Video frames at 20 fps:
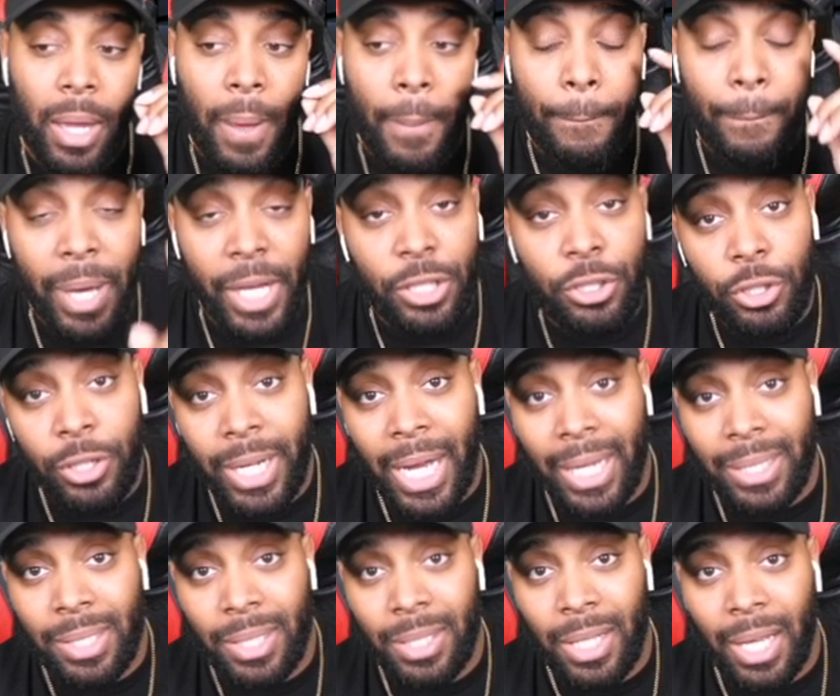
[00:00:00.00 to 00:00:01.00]
make sure you
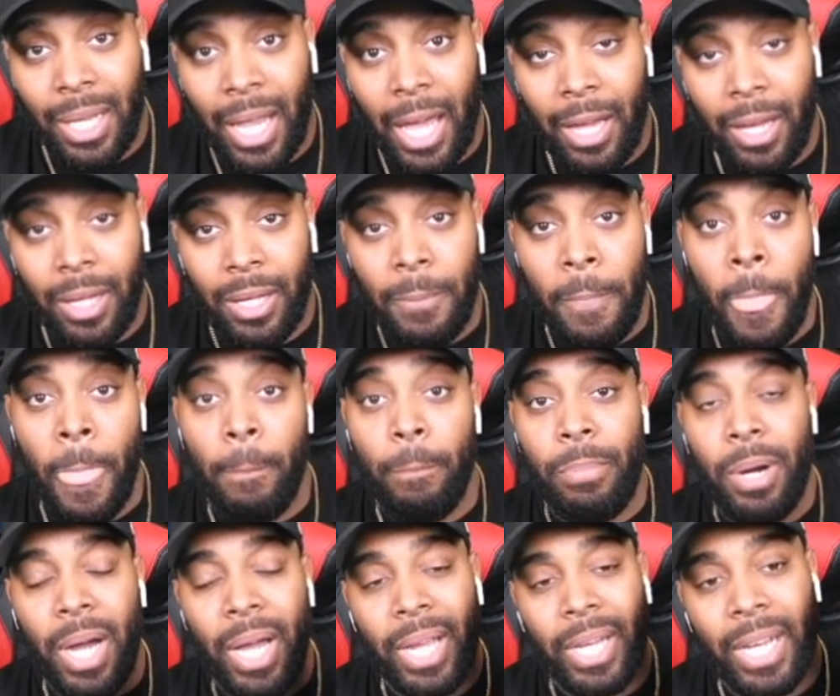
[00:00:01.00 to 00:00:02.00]
guys hit that like
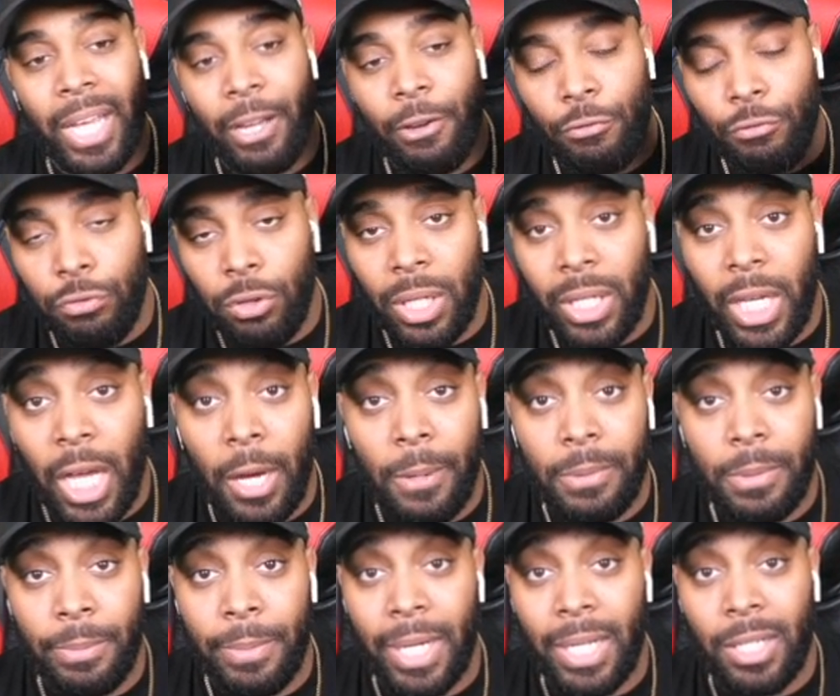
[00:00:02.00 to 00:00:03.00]
button. It really
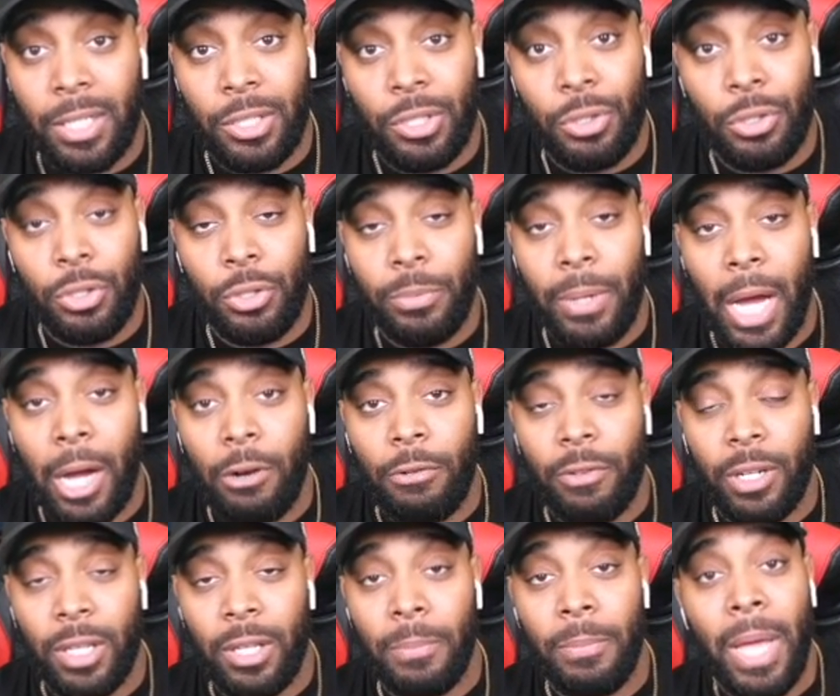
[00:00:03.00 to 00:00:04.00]
helps me in this YouTube
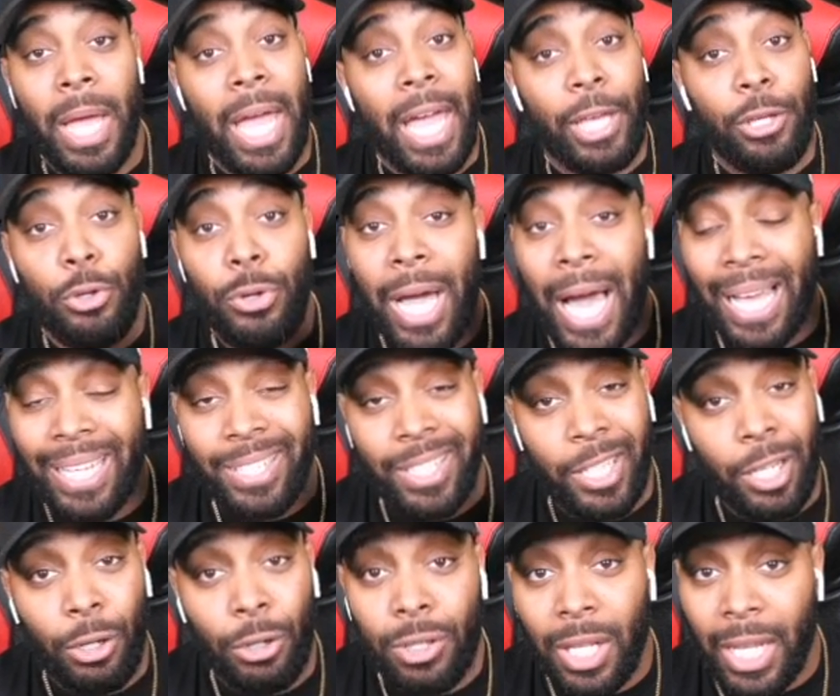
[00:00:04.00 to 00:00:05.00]
algorithm. You guys
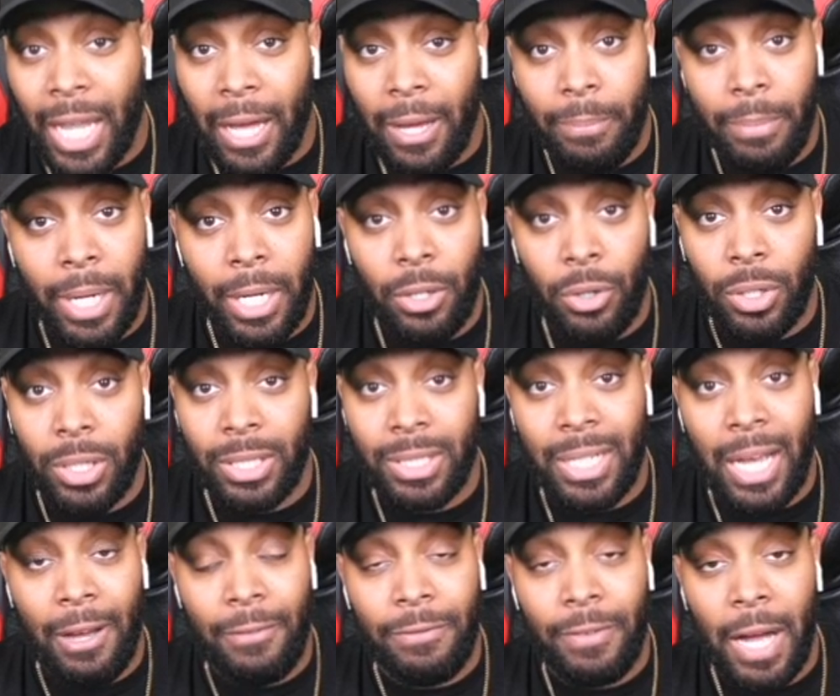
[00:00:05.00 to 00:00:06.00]
killed the like button on the
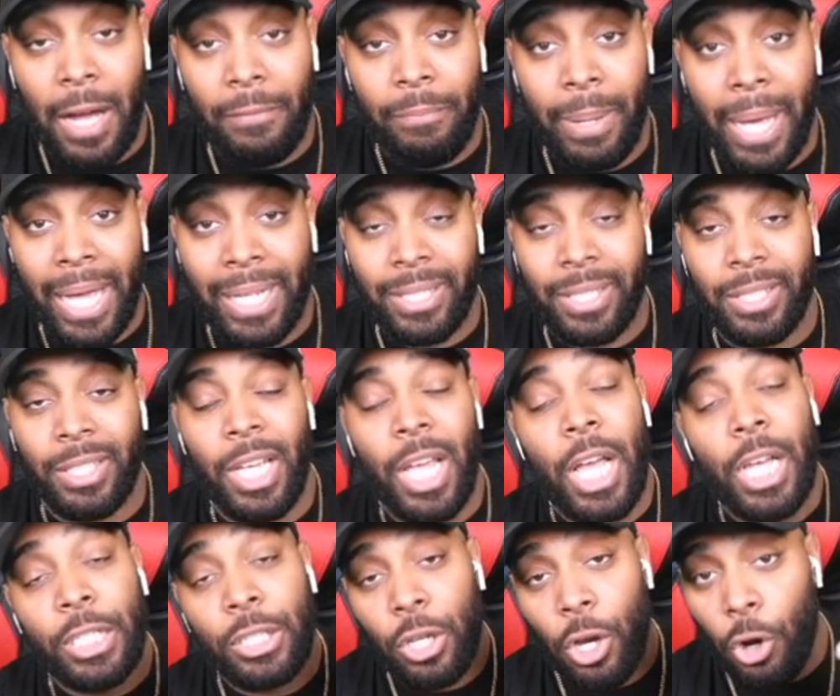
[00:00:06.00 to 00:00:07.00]
top five badges.
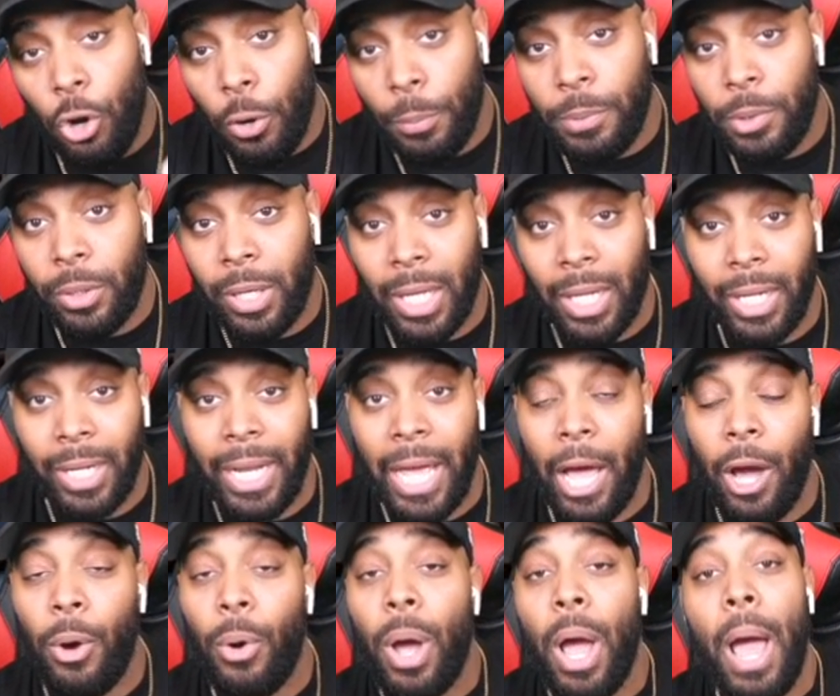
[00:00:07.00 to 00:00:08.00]
So I hope you kill it
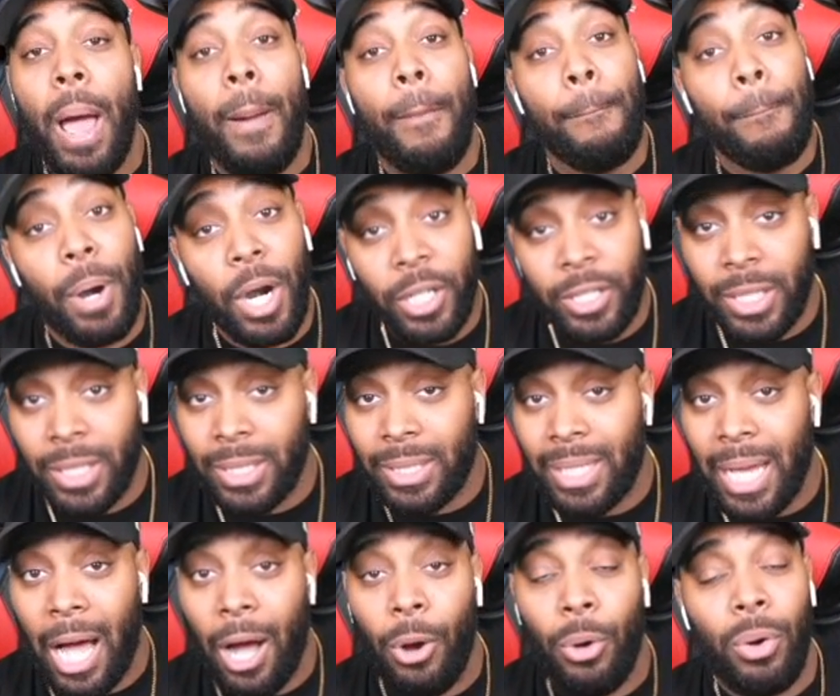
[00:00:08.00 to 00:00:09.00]
now. Merch is
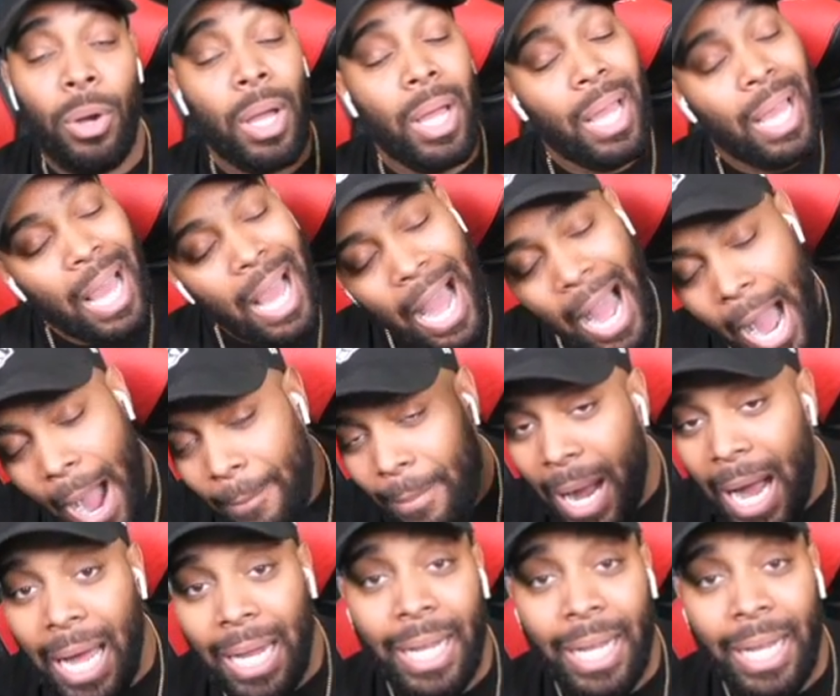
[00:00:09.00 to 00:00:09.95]
out. I'm going to holla